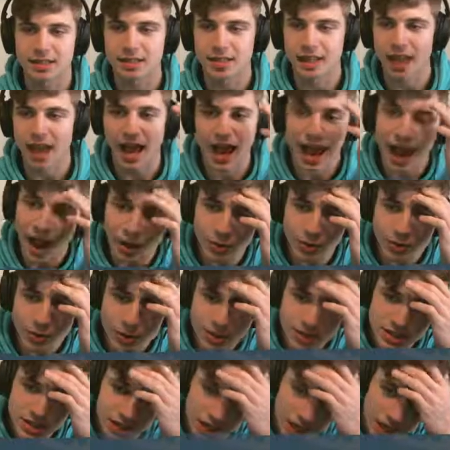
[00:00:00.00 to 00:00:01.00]
How did
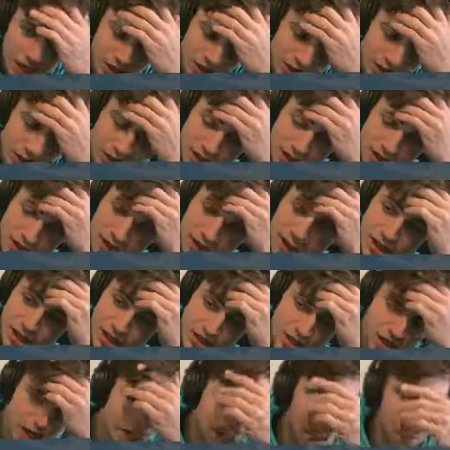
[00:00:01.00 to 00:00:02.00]
such
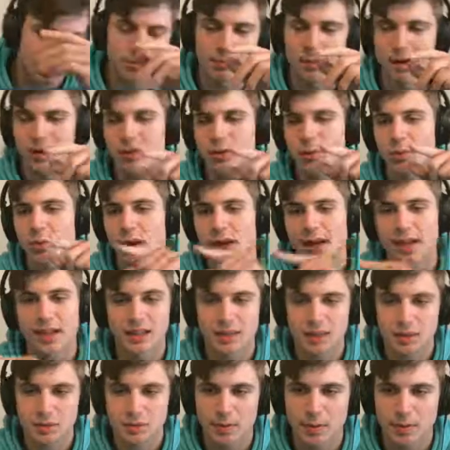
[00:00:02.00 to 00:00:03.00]
change? And by the way,
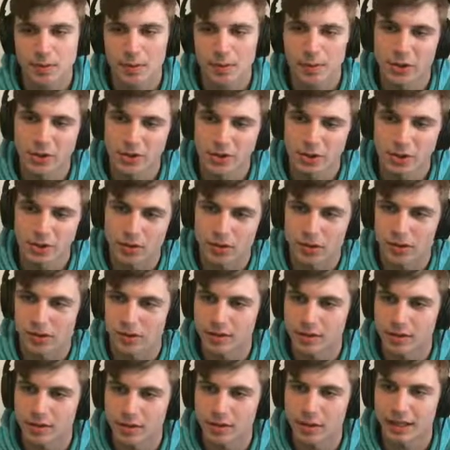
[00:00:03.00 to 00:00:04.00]
these people on
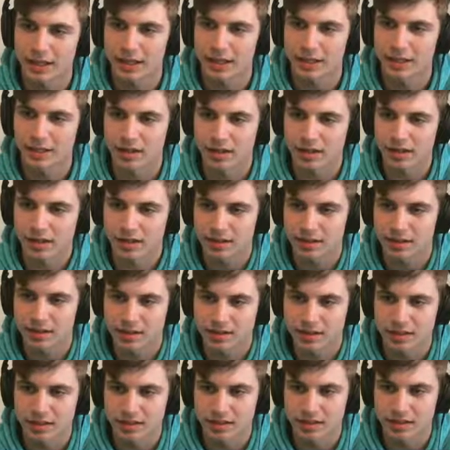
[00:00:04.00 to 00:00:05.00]
the right here, like
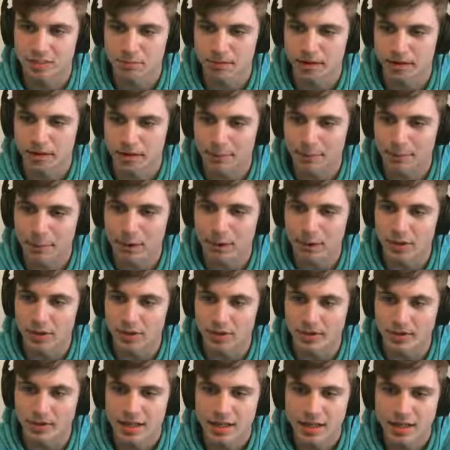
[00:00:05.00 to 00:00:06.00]
my
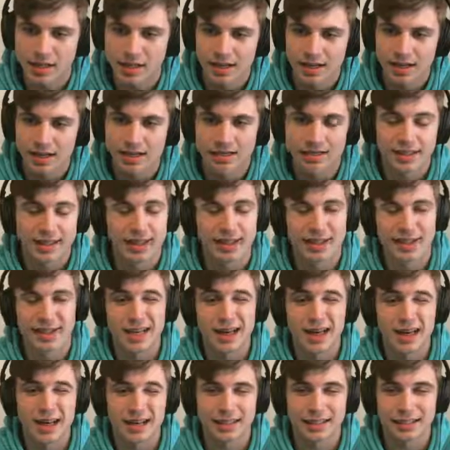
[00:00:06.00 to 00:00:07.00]
opponents, they did
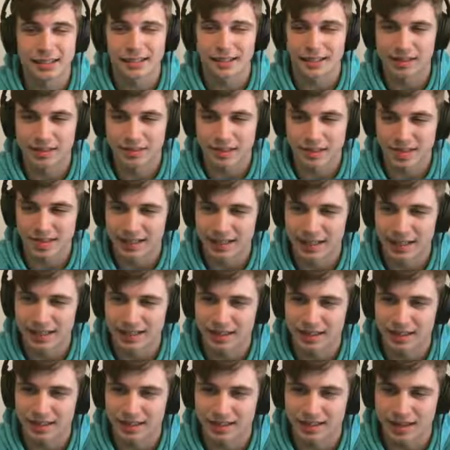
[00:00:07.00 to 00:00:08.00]
not get
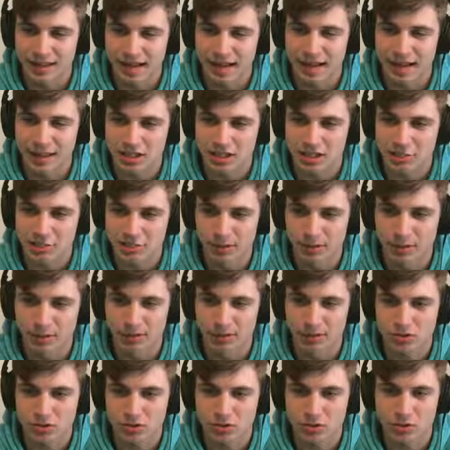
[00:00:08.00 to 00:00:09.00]
nothing. Like, they actually built
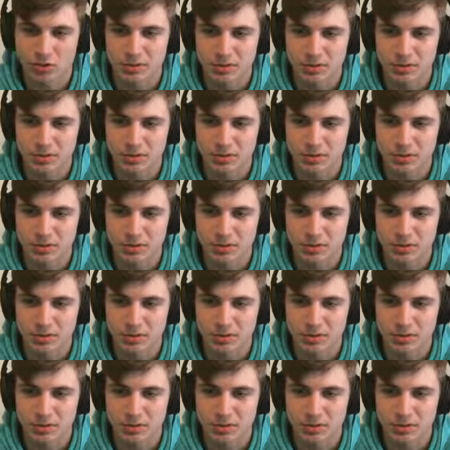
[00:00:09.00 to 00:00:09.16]
troops.